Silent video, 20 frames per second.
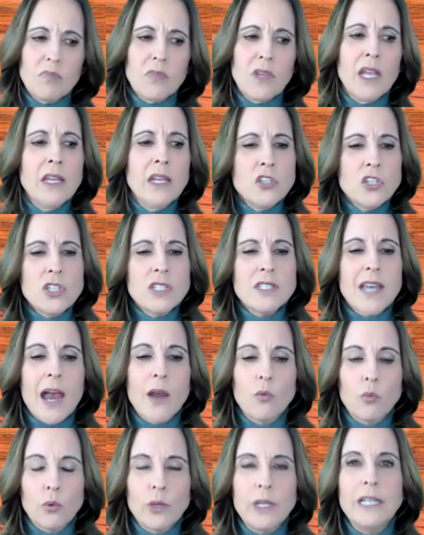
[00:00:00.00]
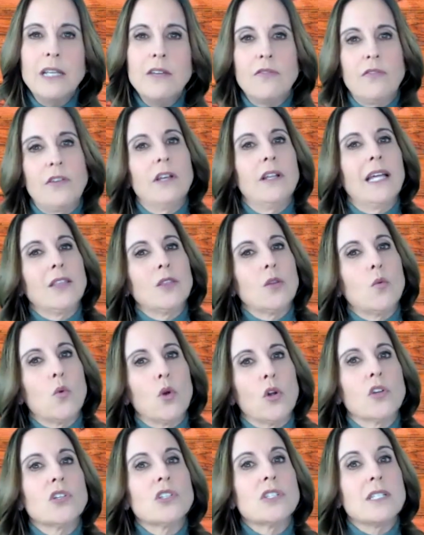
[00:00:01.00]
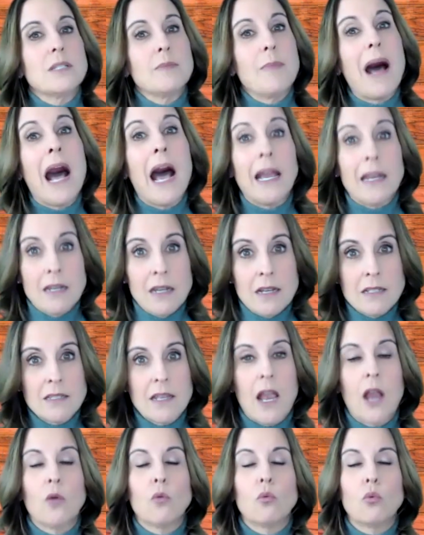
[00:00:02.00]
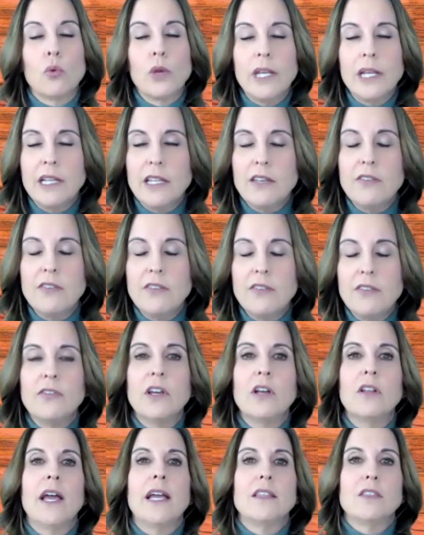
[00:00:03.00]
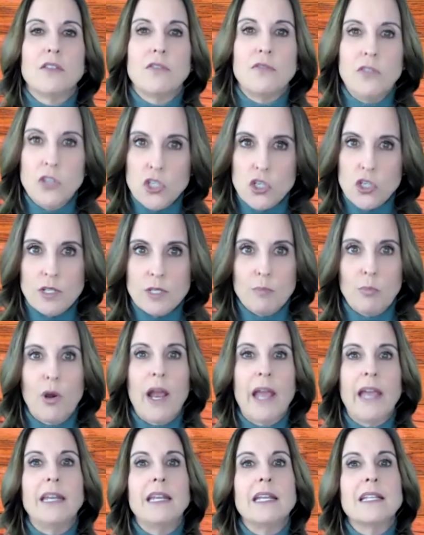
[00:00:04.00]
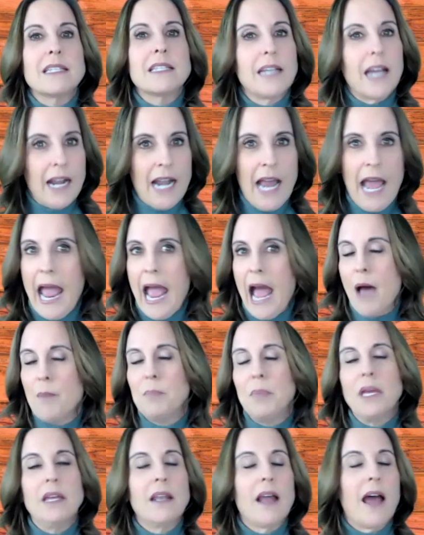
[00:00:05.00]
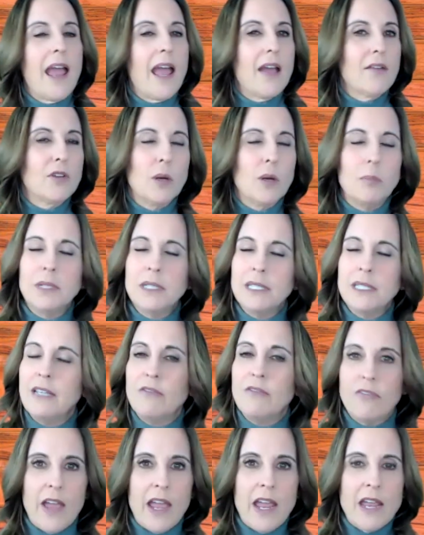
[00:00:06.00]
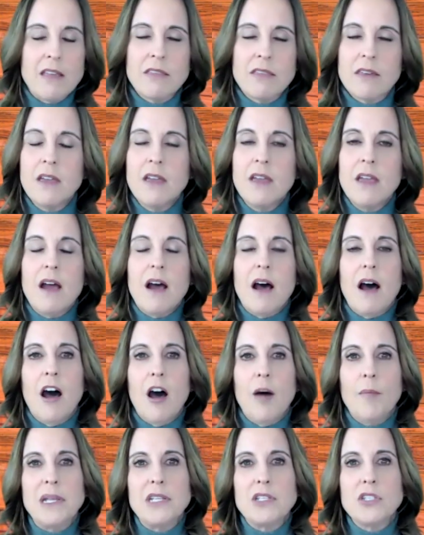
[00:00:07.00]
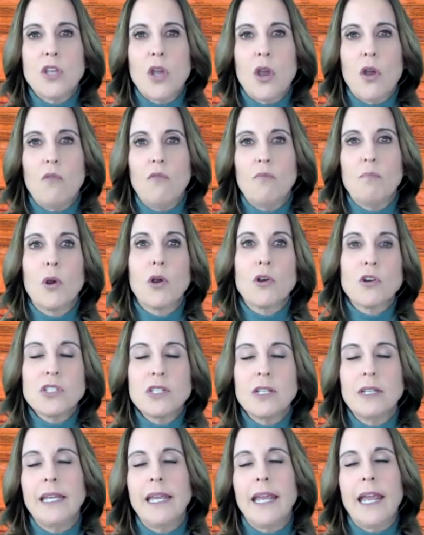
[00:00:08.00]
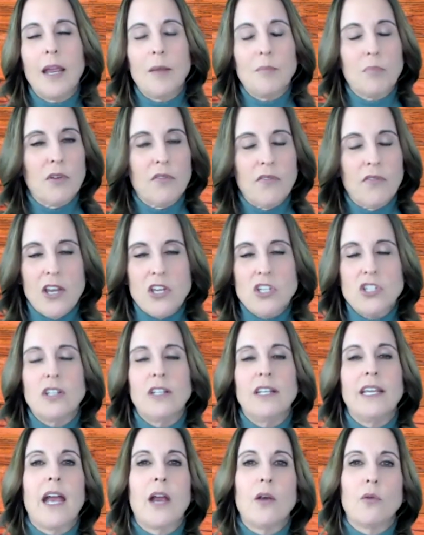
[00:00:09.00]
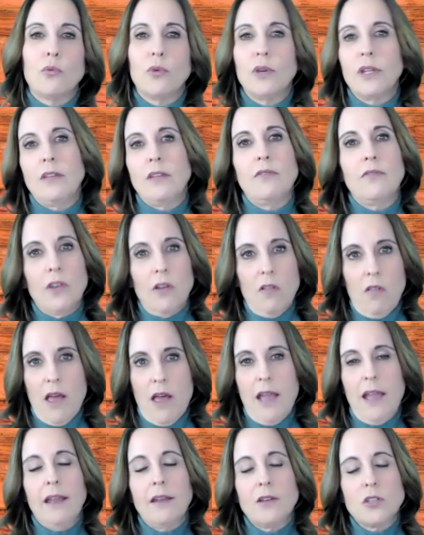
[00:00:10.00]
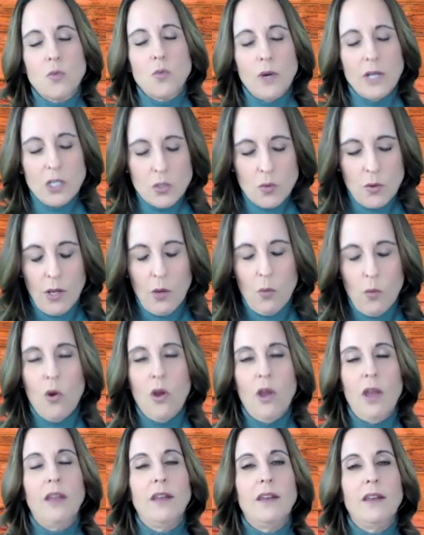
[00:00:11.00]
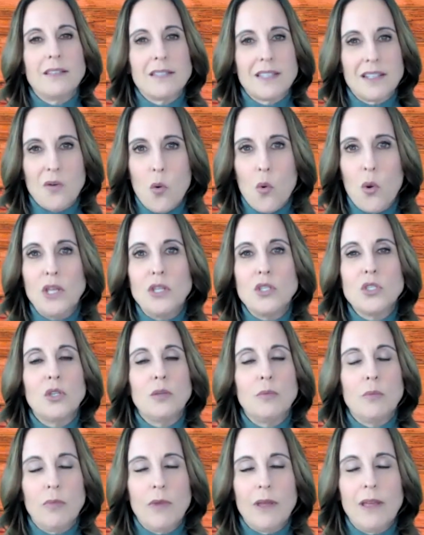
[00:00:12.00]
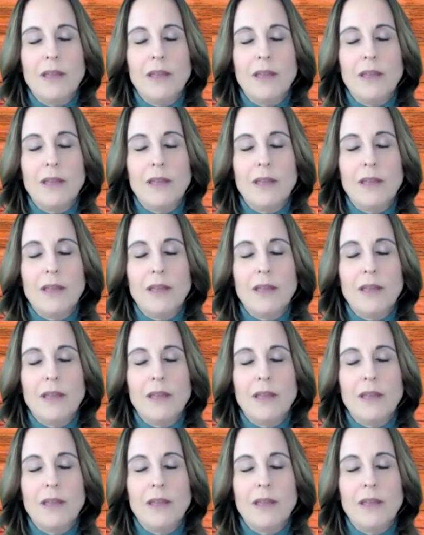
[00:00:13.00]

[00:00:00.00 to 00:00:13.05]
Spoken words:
And I really feel like the worst is behind us. I really feel like the future is bright. It's going to happen. I have complete faith. And so personally and professionally, I really feel like 2021 is going to